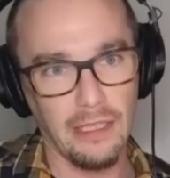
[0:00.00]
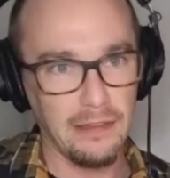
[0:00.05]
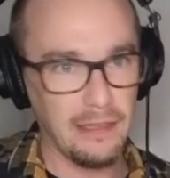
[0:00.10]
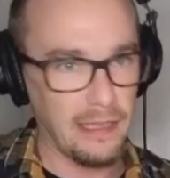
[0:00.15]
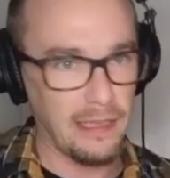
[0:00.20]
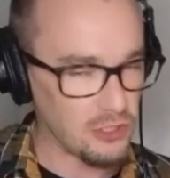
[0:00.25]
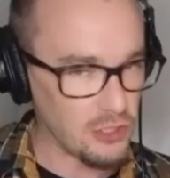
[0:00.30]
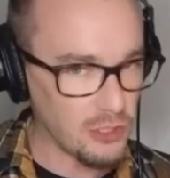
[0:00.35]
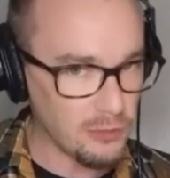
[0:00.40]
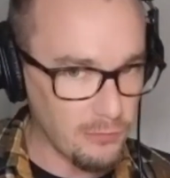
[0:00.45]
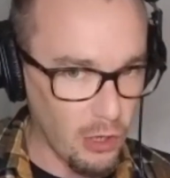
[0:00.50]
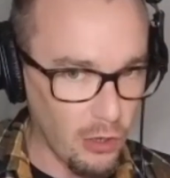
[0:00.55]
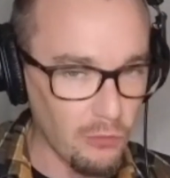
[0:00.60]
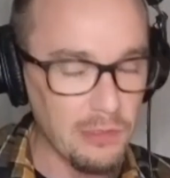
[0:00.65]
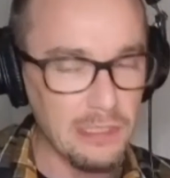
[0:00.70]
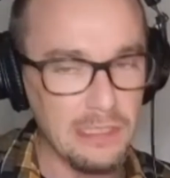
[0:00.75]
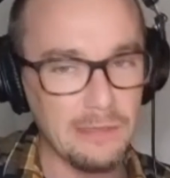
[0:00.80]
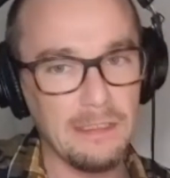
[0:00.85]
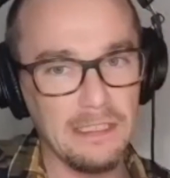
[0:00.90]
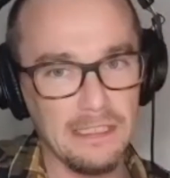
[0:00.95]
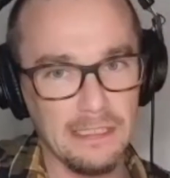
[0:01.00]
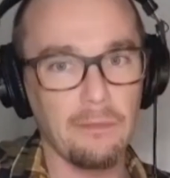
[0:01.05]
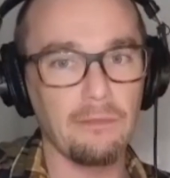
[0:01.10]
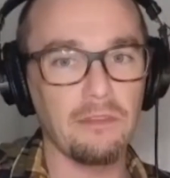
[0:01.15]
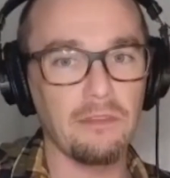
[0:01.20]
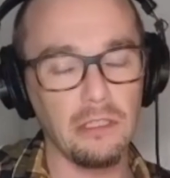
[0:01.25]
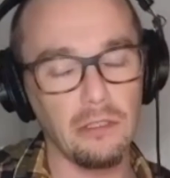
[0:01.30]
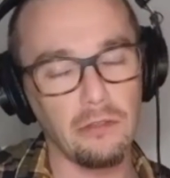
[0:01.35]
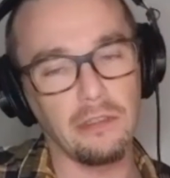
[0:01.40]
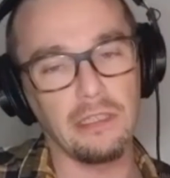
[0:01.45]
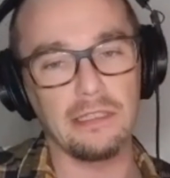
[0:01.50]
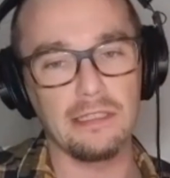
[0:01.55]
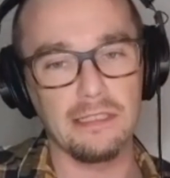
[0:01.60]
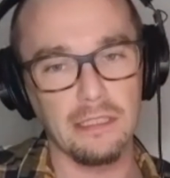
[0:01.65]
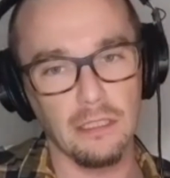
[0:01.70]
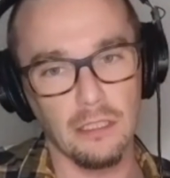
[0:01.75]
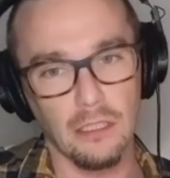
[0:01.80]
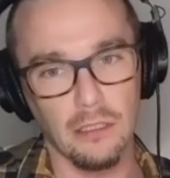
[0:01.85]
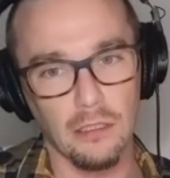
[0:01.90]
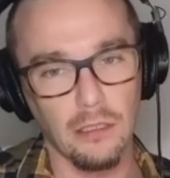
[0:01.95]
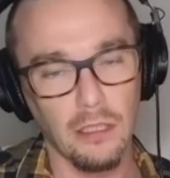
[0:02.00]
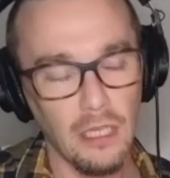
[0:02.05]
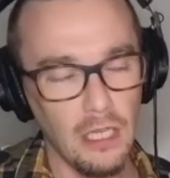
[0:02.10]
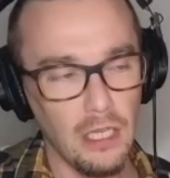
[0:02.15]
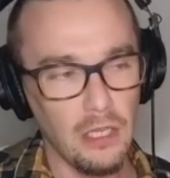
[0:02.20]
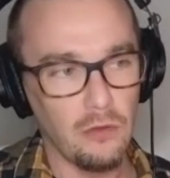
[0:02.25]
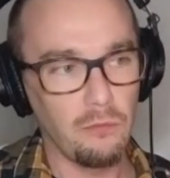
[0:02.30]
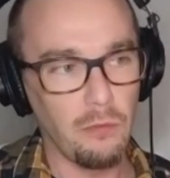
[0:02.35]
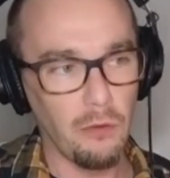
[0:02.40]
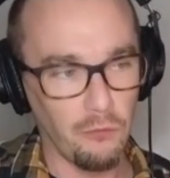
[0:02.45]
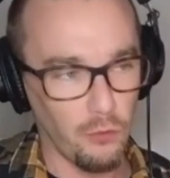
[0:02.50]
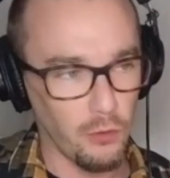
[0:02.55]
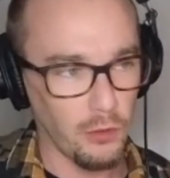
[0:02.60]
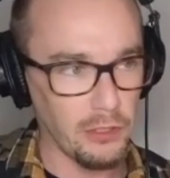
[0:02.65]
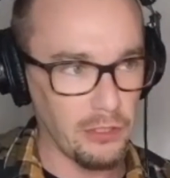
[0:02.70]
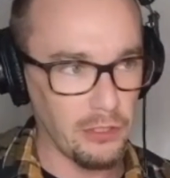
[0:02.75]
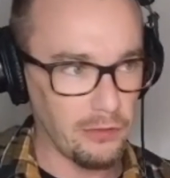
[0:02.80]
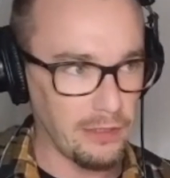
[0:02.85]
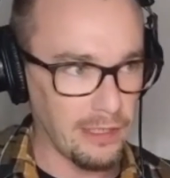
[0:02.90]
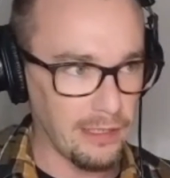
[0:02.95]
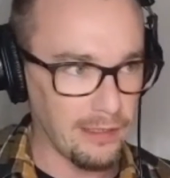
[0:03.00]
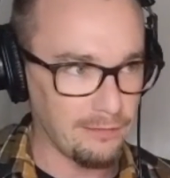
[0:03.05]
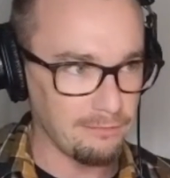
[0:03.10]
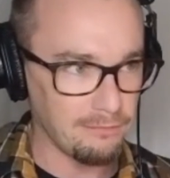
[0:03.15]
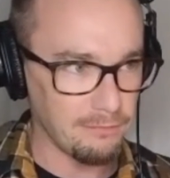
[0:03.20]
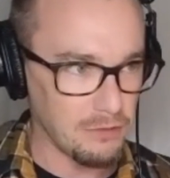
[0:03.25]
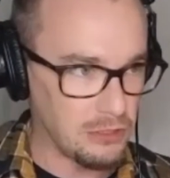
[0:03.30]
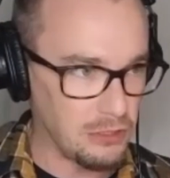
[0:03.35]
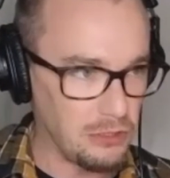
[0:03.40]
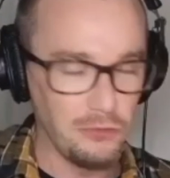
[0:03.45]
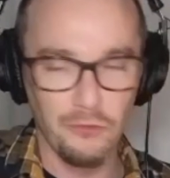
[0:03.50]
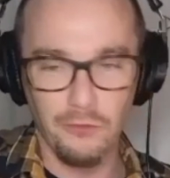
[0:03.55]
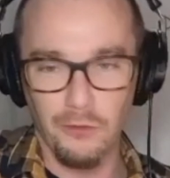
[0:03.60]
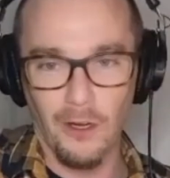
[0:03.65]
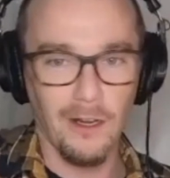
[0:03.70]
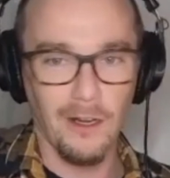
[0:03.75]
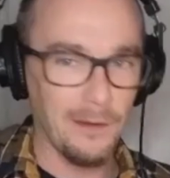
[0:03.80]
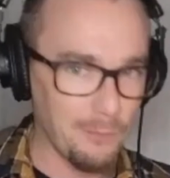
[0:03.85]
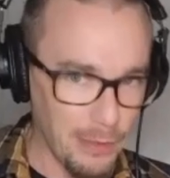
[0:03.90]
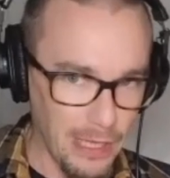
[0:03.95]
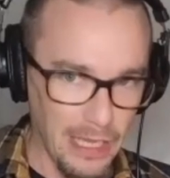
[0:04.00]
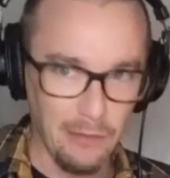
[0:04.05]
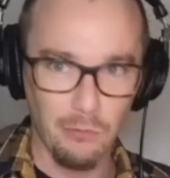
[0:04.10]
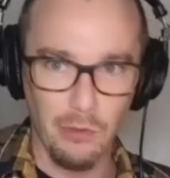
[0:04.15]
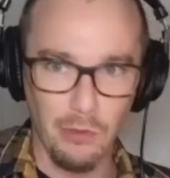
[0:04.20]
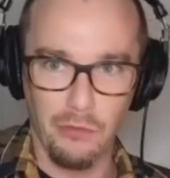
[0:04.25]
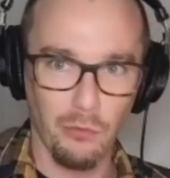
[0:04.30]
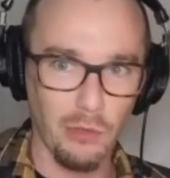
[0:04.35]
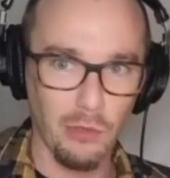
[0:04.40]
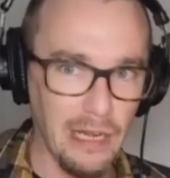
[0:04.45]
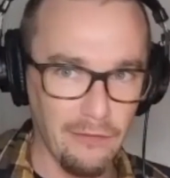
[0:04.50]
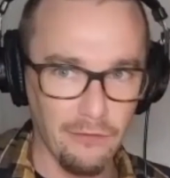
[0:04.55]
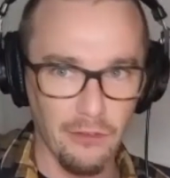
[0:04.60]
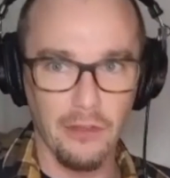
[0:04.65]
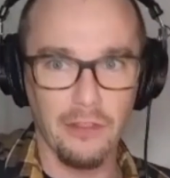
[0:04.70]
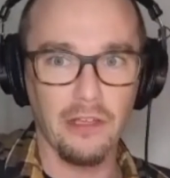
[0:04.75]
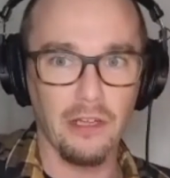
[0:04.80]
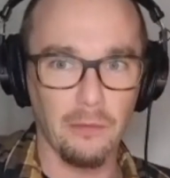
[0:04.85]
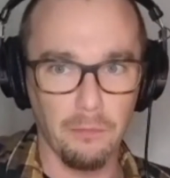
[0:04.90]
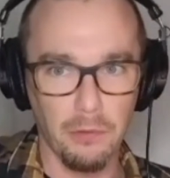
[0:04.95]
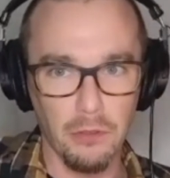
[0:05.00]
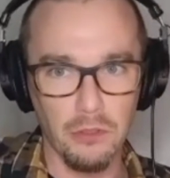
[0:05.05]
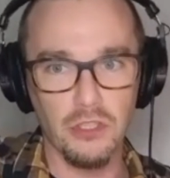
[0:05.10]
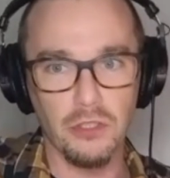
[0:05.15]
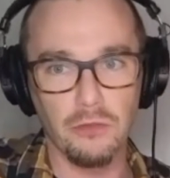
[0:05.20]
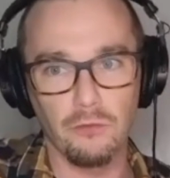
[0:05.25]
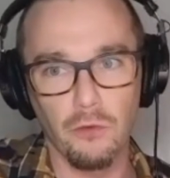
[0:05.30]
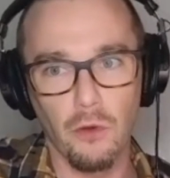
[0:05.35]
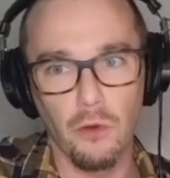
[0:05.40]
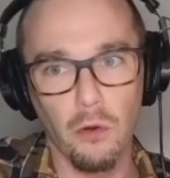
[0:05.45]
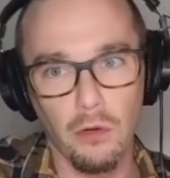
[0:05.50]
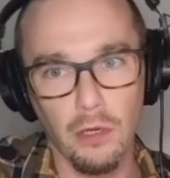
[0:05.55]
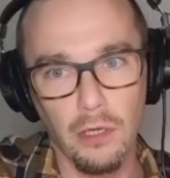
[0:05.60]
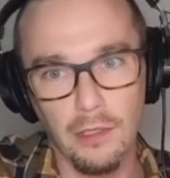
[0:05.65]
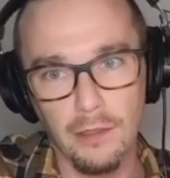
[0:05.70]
And that should always be something you consider before you get too far in bed with whatever they're pushing forward.